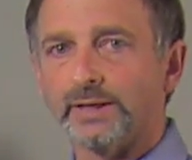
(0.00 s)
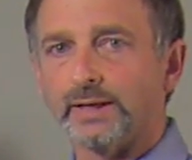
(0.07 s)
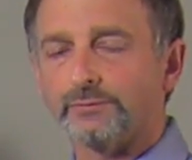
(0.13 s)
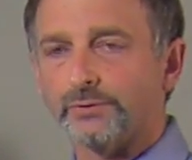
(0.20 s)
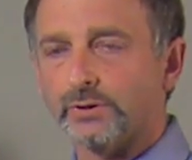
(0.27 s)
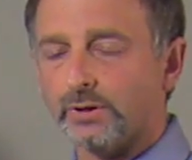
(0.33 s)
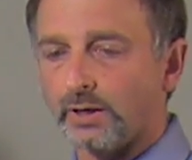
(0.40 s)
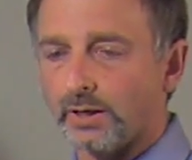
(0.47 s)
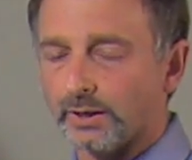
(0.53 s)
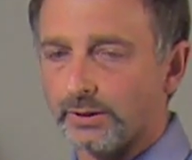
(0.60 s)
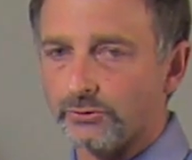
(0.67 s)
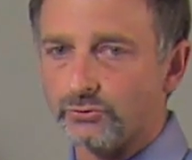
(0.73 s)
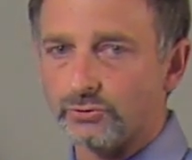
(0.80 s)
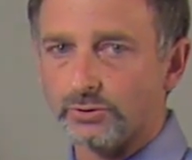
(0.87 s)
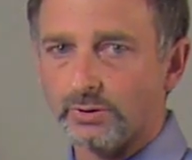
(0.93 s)
every
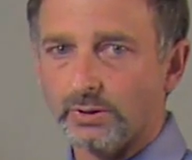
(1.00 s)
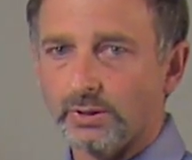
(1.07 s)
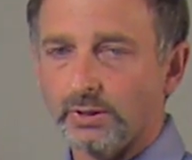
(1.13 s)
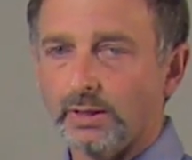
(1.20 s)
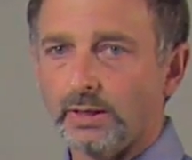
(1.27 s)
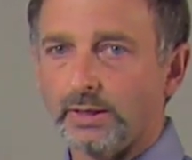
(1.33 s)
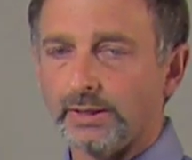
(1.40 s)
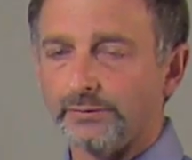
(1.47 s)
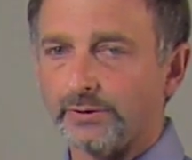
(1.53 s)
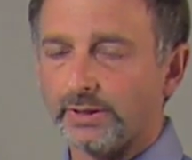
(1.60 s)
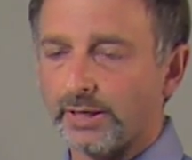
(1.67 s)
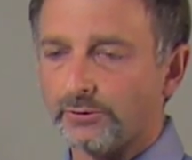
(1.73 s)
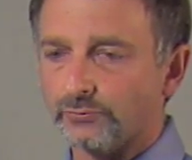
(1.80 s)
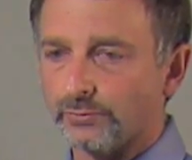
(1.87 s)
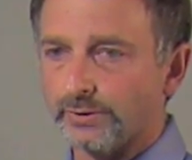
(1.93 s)
college in the
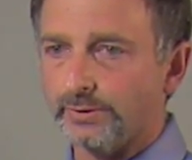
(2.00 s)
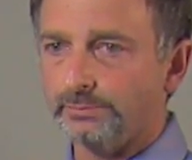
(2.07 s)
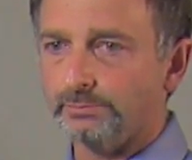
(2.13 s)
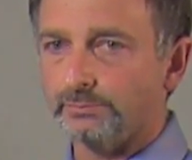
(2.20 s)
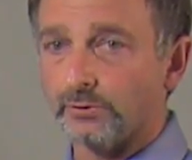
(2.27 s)
country.